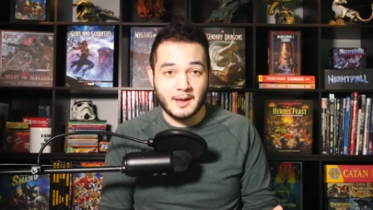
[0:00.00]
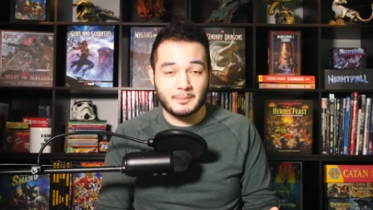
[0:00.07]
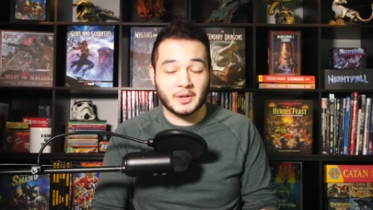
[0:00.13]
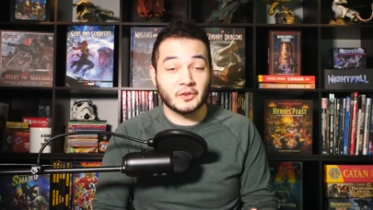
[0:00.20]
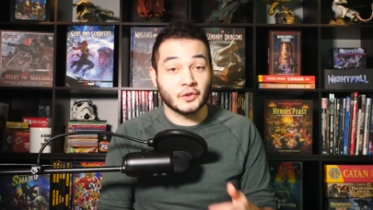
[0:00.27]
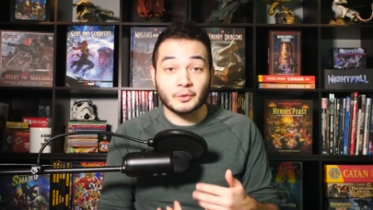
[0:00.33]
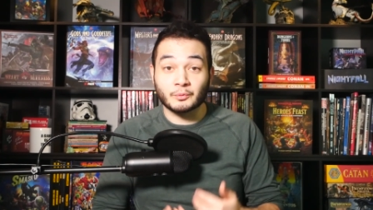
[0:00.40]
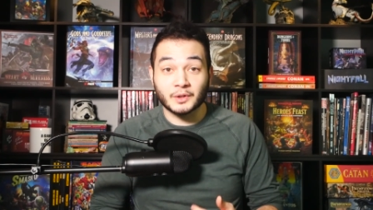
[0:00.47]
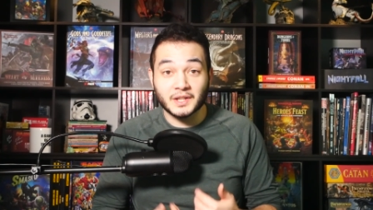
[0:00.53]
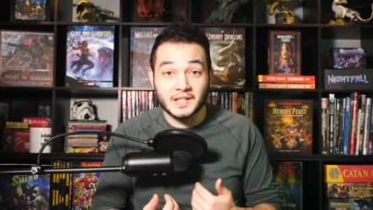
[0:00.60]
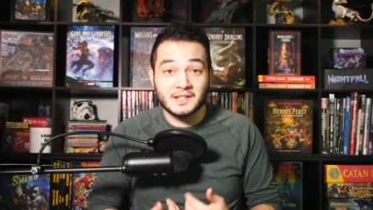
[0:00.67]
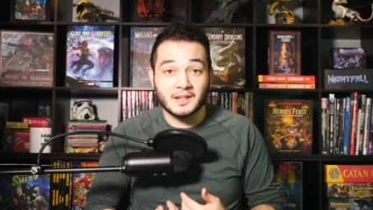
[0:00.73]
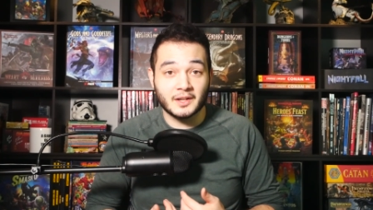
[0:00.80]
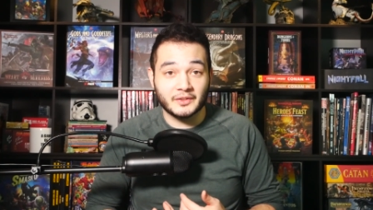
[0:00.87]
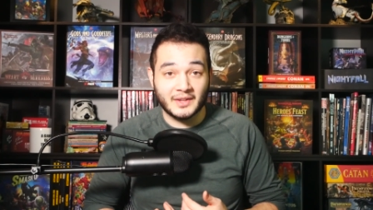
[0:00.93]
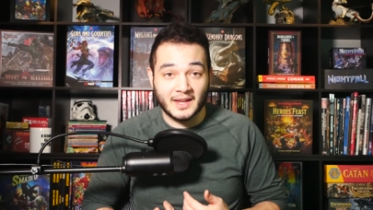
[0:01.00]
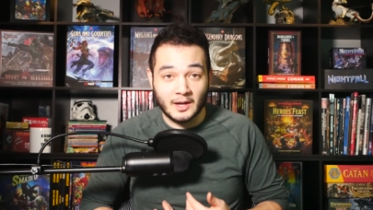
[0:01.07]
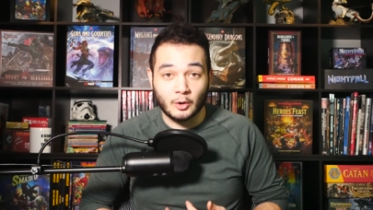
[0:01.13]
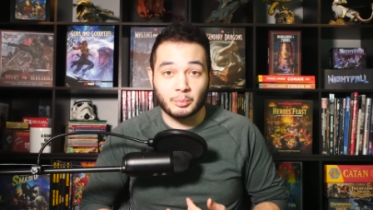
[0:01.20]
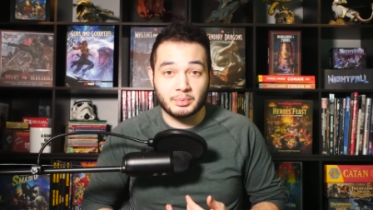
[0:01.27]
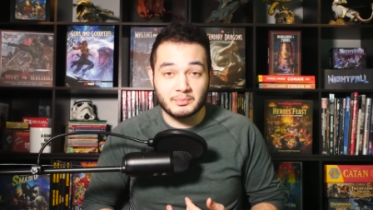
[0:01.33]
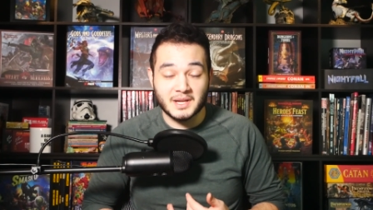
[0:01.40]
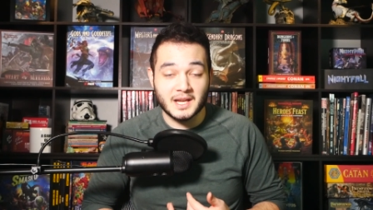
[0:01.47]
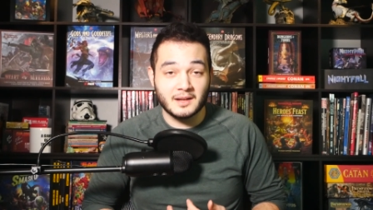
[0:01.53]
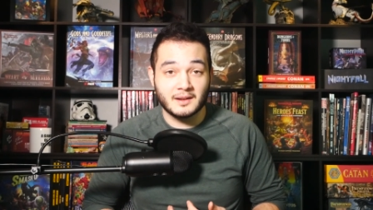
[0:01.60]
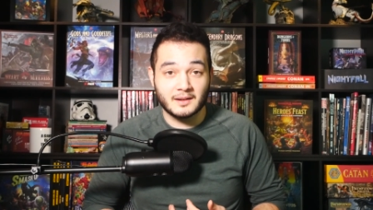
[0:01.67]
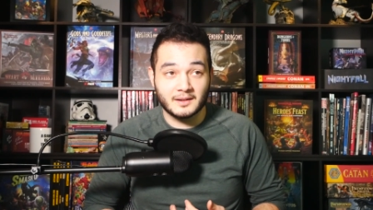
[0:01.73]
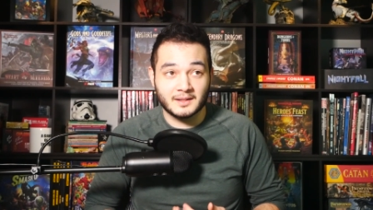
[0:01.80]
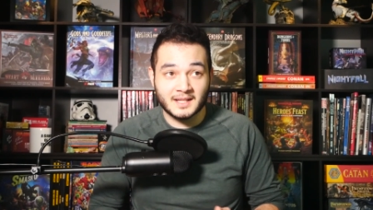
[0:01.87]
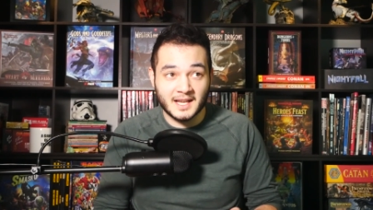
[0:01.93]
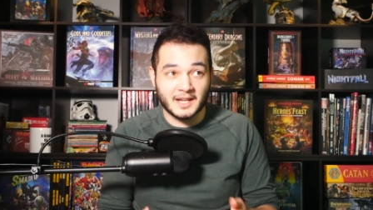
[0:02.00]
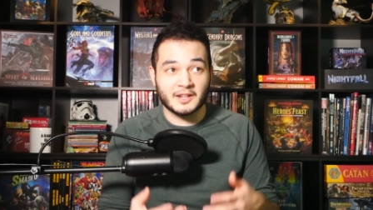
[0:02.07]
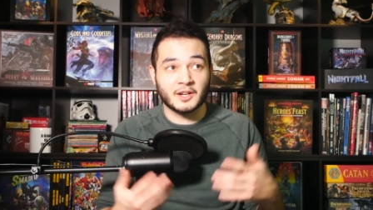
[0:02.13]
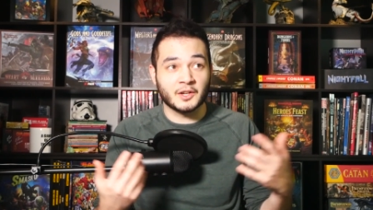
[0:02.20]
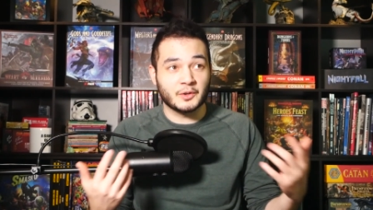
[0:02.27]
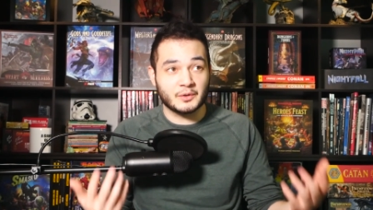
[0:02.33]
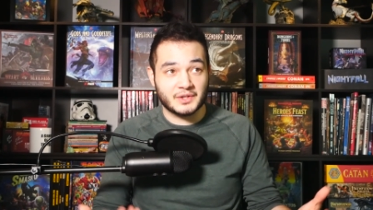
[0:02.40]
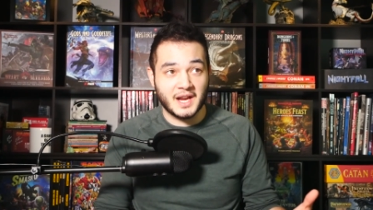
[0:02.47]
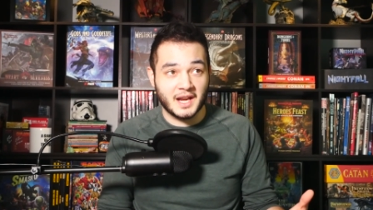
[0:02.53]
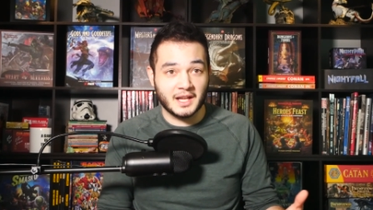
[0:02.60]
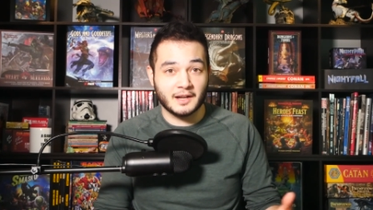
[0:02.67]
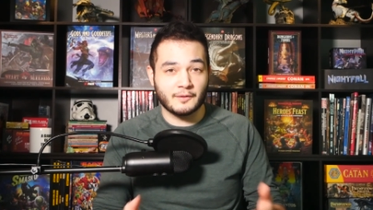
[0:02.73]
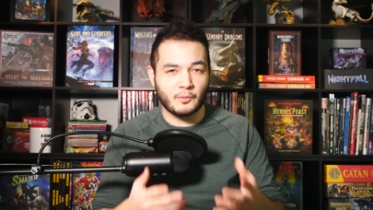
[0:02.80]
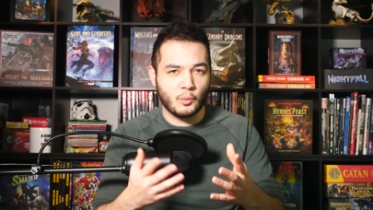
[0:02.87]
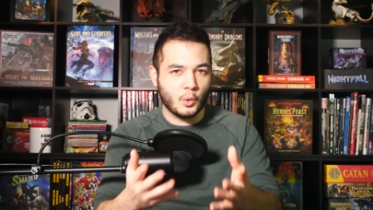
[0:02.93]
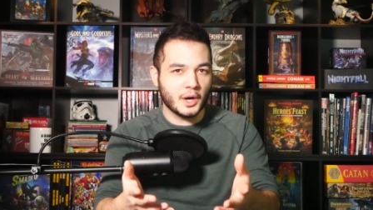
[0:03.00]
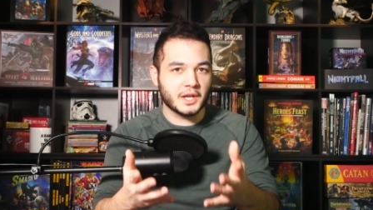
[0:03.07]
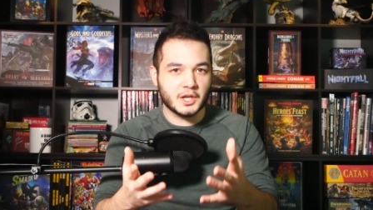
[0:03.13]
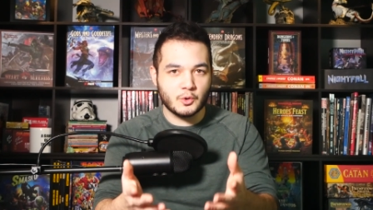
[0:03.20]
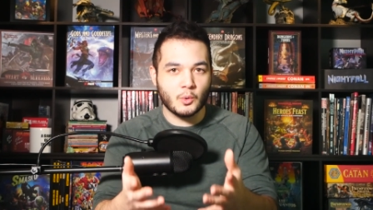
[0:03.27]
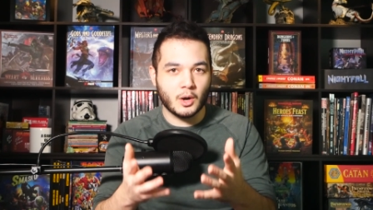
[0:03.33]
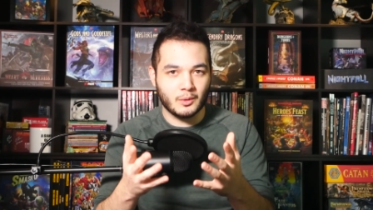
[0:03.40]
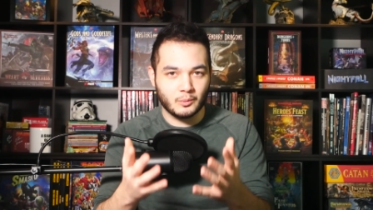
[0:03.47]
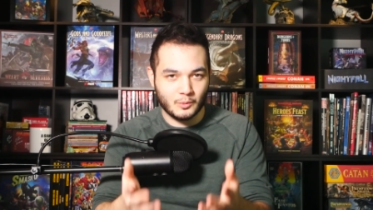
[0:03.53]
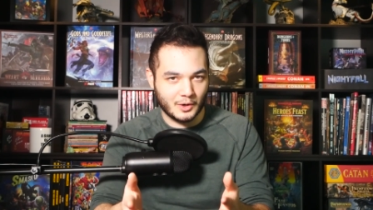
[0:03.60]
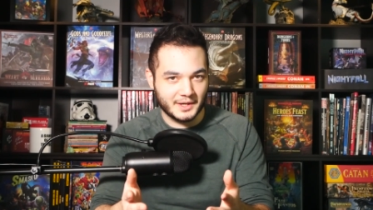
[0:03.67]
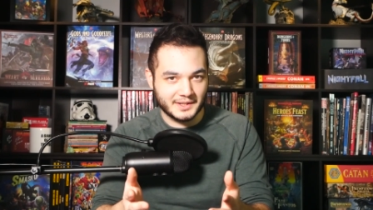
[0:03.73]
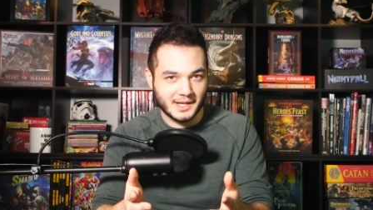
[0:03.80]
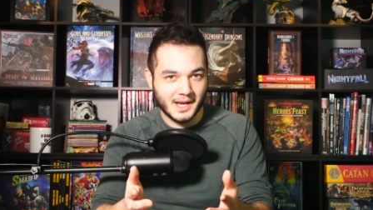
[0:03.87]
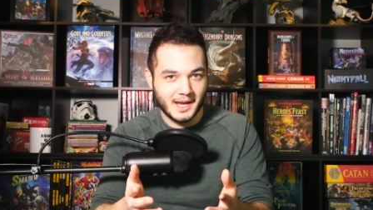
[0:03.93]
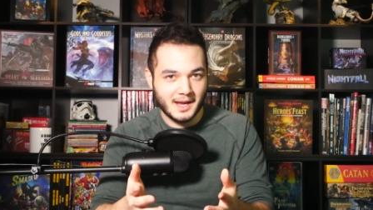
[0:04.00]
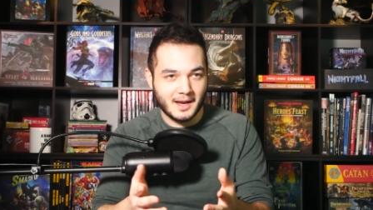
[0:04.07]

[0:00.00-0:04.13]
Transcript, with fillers: because it really does help me get an understanding of what you all want.